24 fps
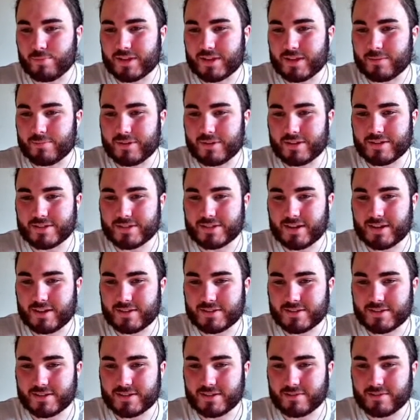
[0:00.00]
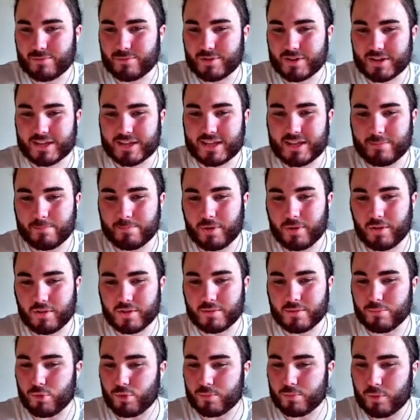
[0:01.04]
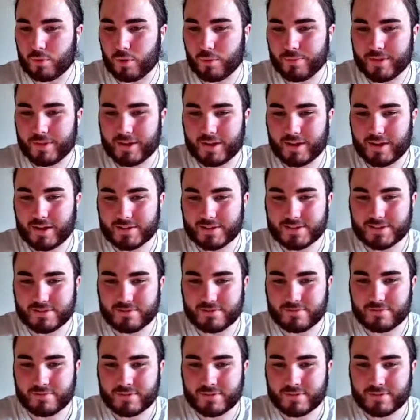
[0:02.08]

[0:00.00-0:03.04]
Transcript: keep being a starter. They want to keep building him up, won't they, Arsenal?